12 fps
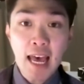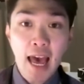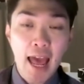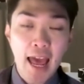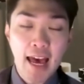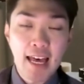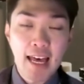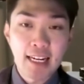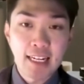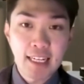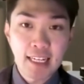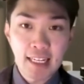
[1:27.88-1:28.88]
and
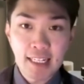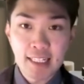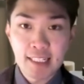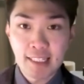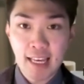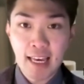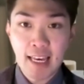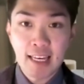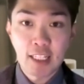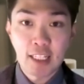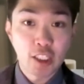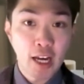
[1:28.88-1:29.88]
he is
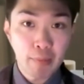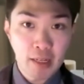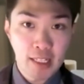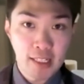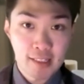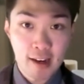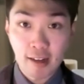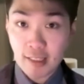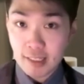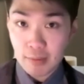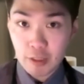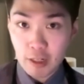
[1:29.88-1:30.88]
a Japanese
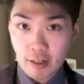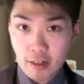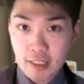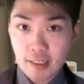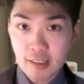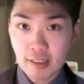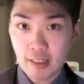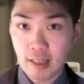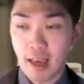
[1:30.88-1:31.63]
concept artist,